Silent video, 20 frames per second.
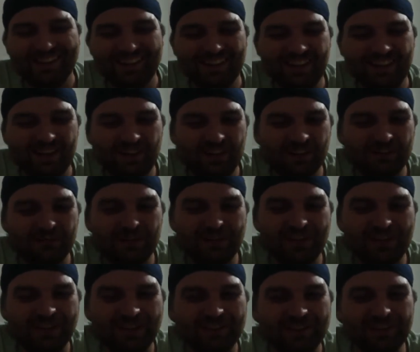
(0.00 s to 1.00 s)
Oh
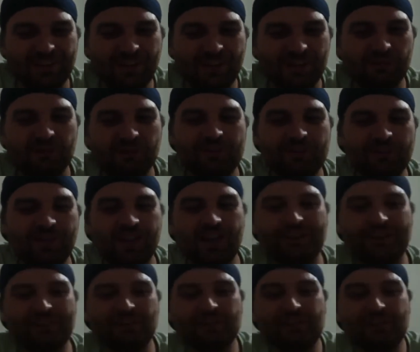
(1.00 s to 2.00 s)
man, no, it
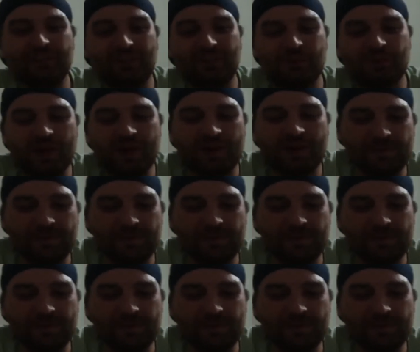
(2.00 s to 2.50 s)
was a great